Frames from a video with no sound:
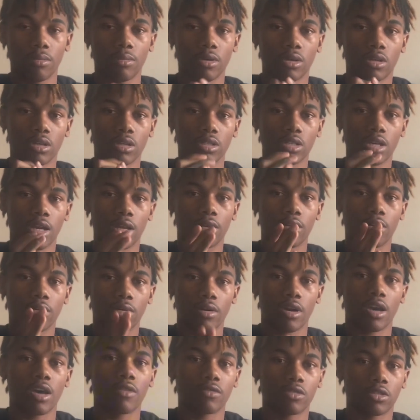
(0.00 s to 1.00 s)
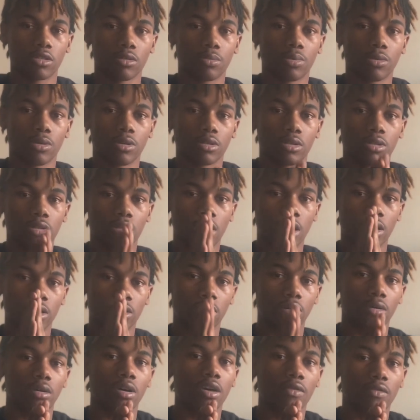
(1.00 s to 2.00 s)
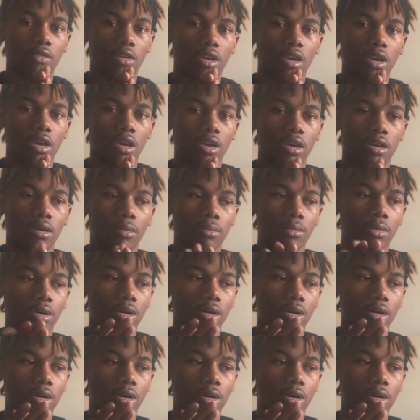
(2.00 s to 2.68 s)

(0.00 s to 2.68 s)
because I don't have a suppressor, I don't have a can,